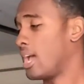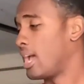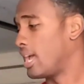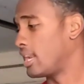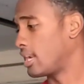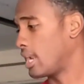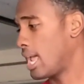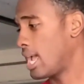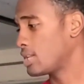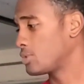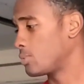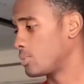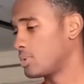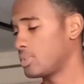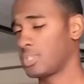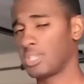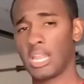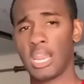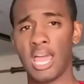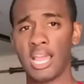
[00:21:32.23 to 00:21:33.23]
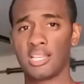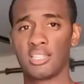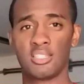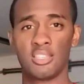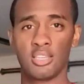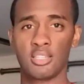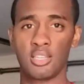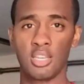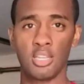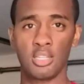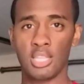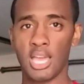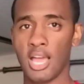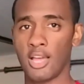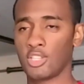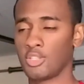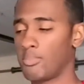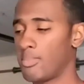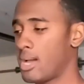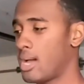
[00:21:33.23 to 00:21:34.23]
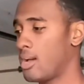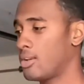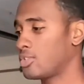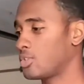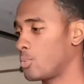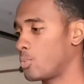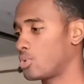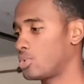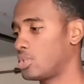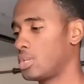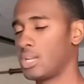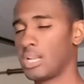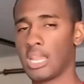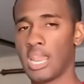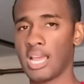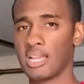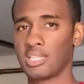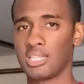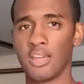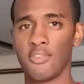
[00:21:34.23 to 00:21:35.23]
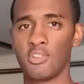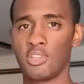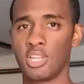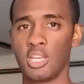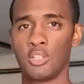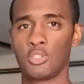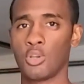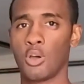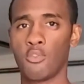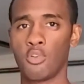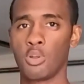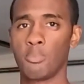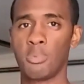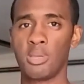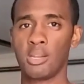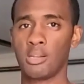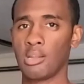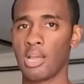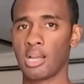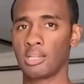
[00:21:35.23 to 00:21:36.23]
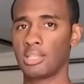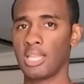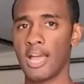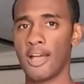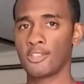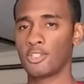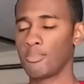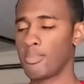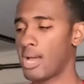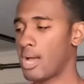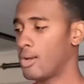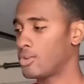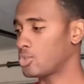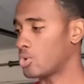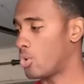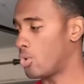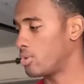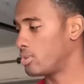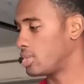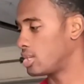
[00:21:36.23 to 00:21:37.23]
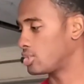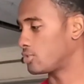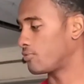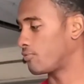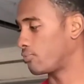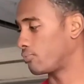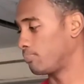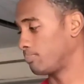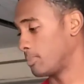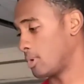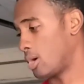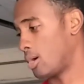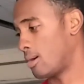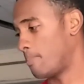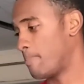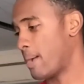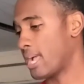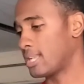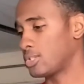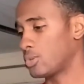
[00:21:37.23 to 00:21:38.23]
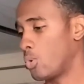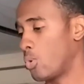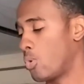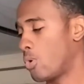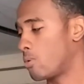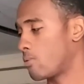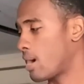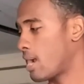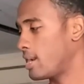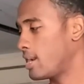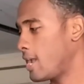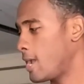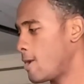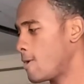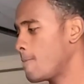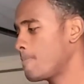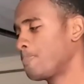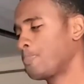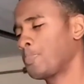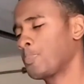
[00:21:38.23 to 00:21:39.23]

And the last one was at like 16,000 miles and we're sitting at like 17. So I want to be in like 1,000 miles on this batch of oil right now.